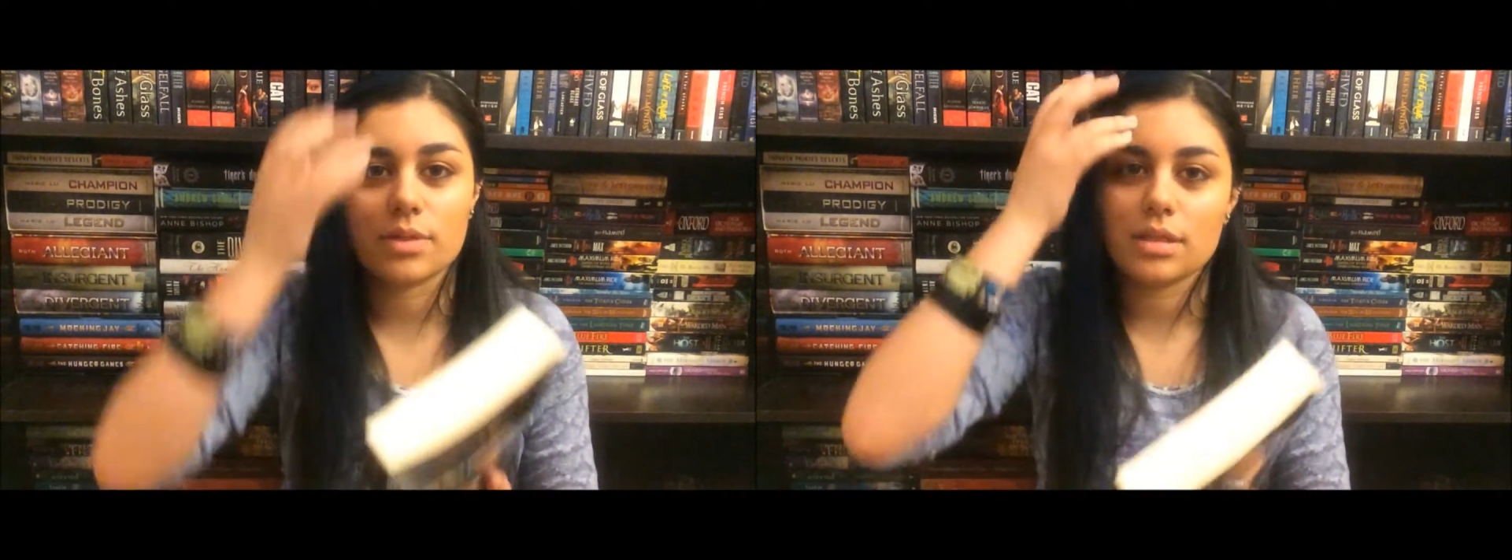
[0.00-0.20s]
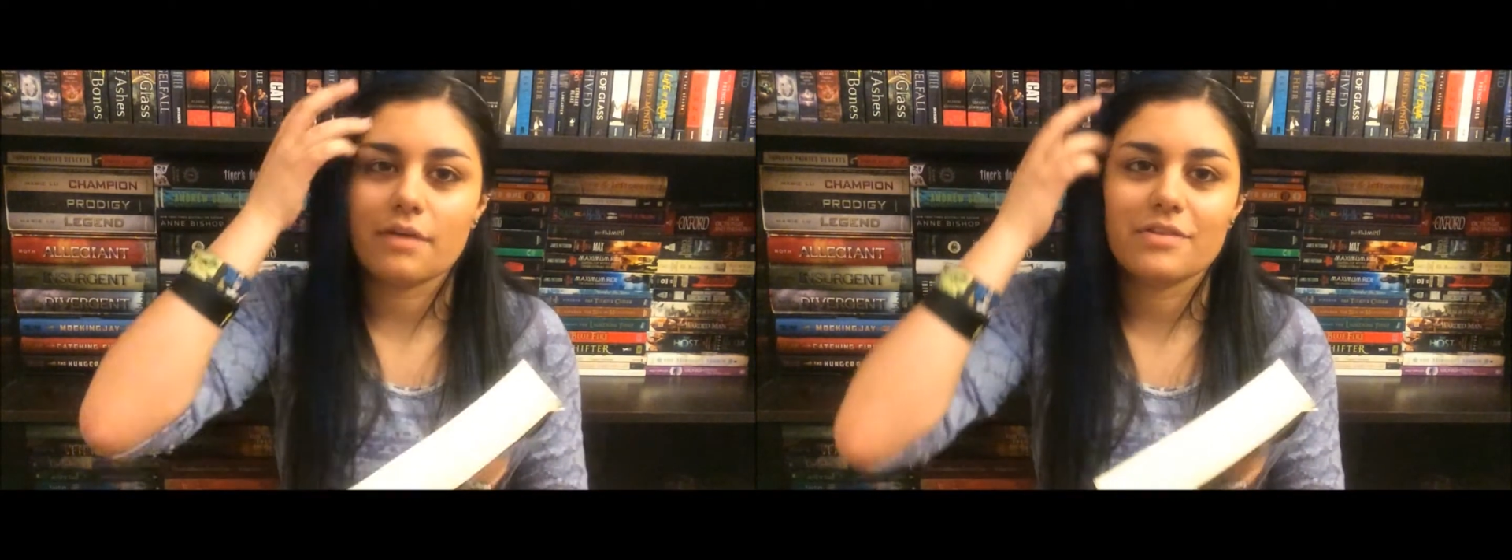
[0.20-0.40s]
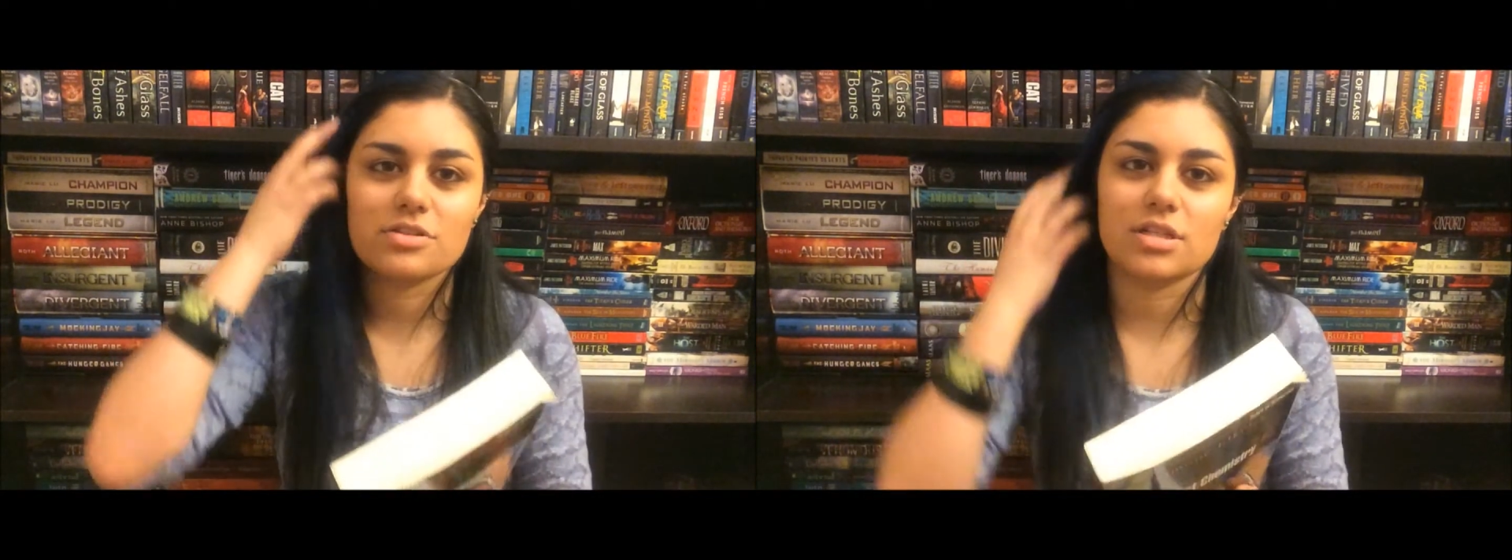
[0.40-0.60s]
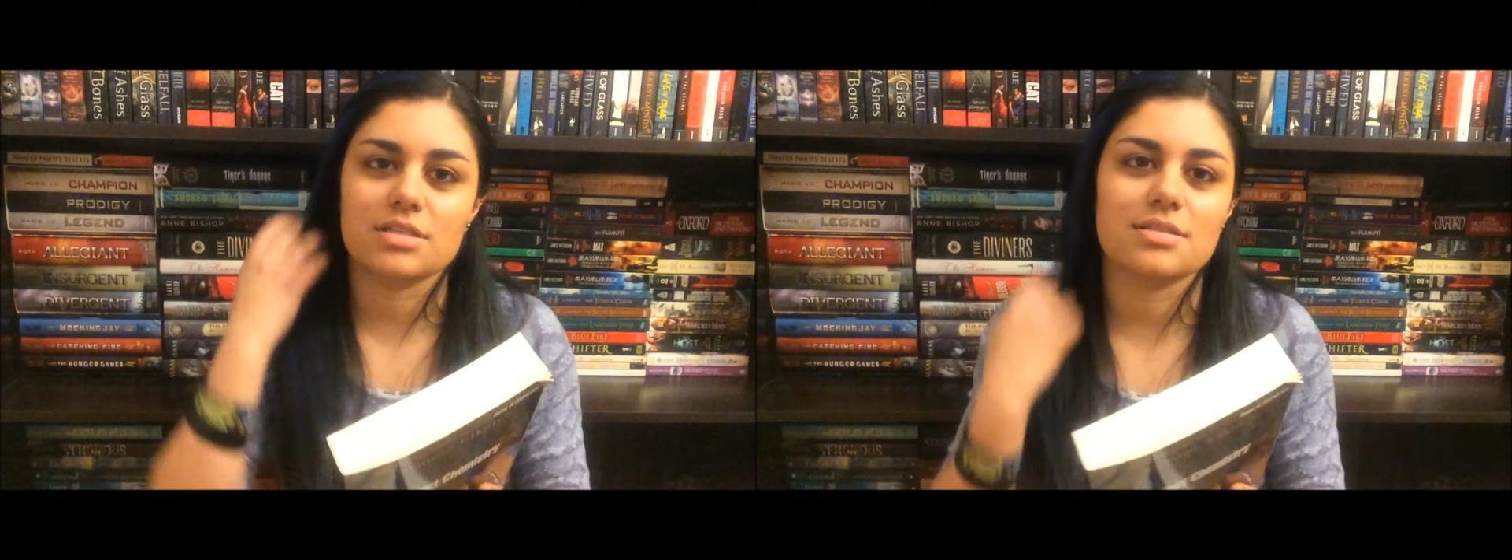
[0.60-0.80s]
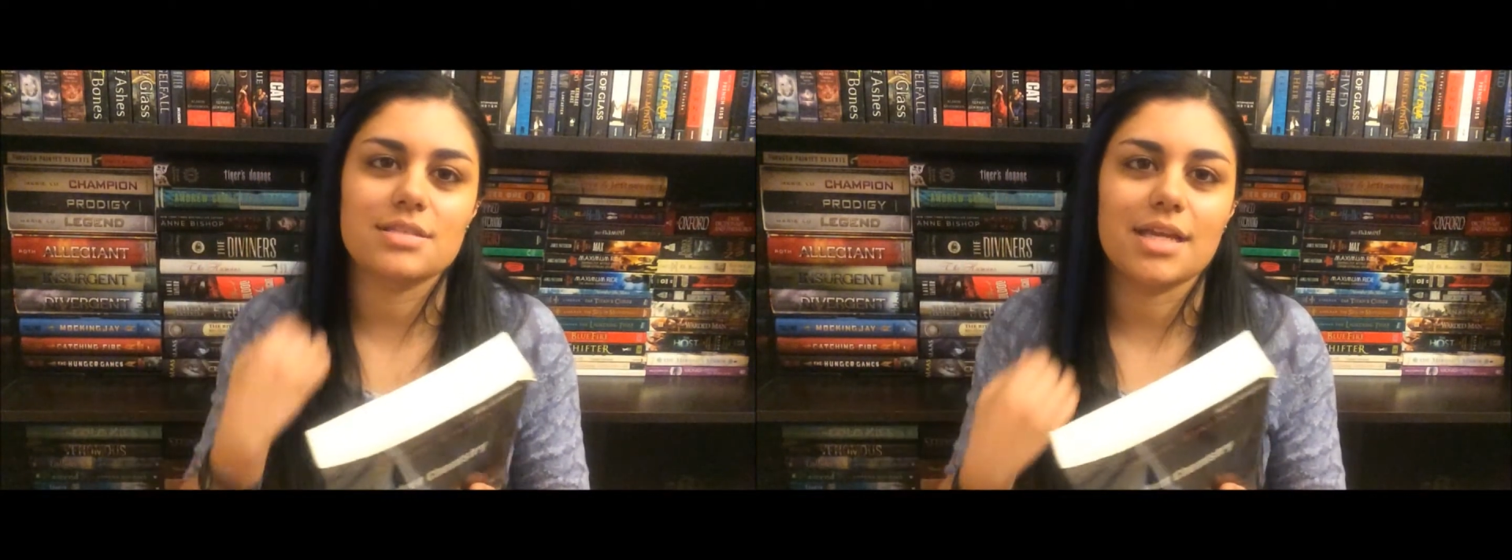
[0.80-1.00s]
when love
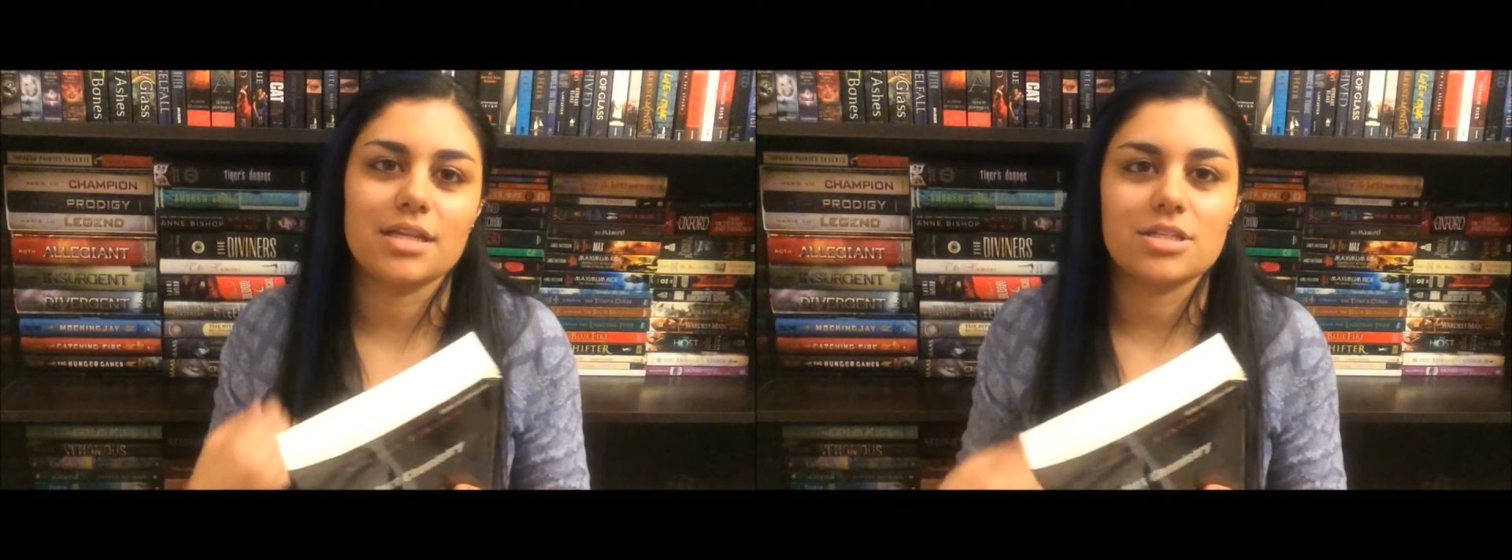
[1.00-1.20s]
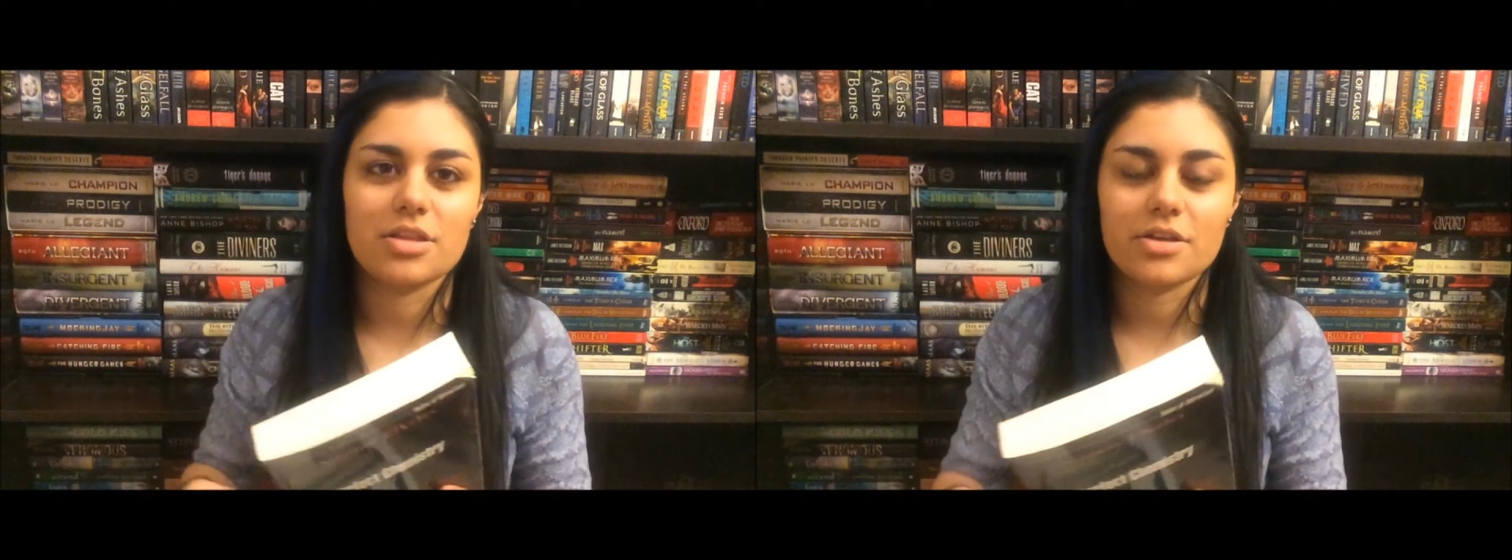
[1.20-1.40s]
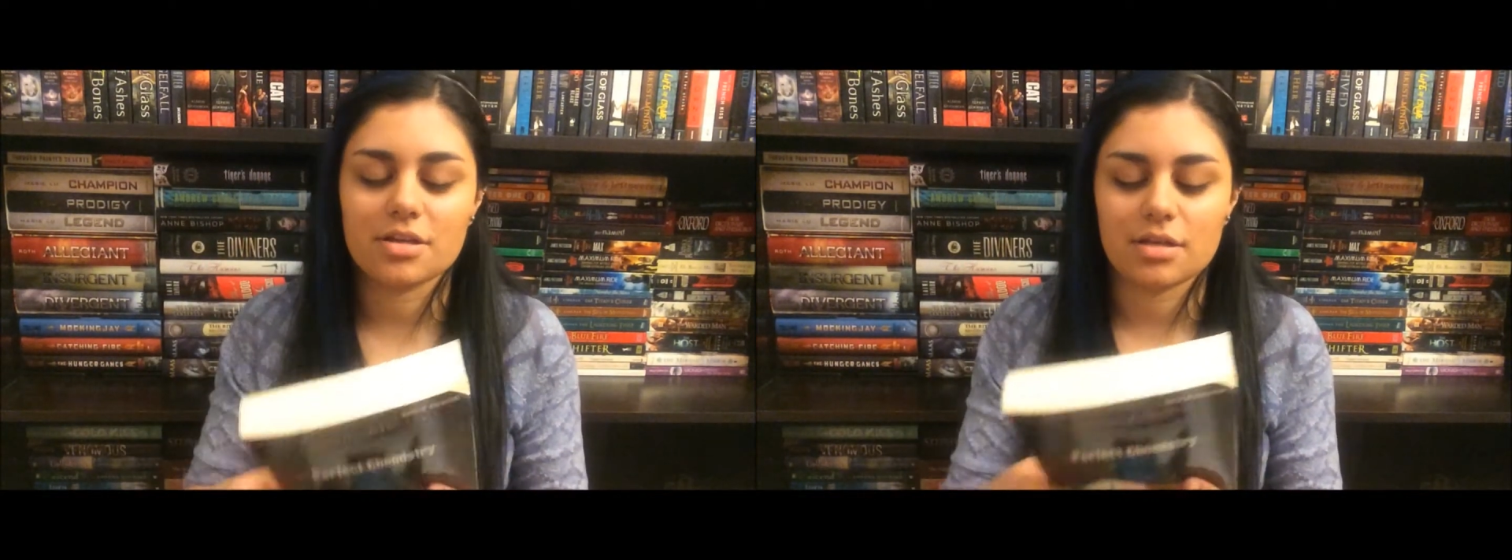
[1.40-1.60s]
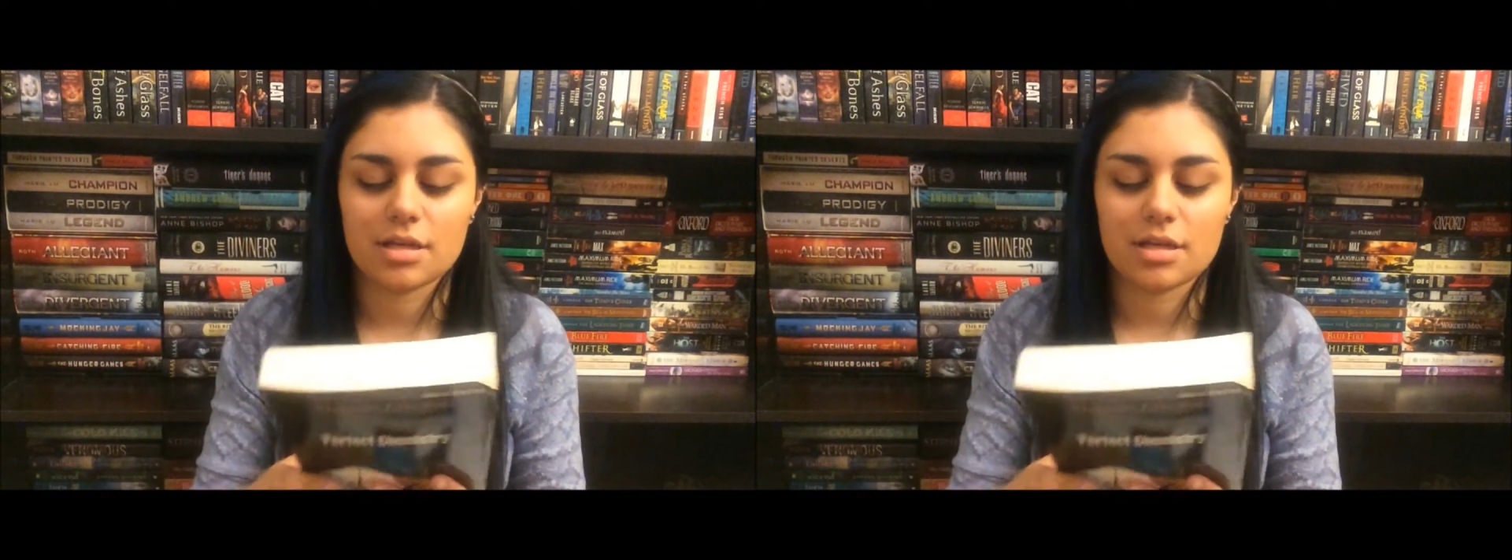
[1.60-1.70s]
interests hate each other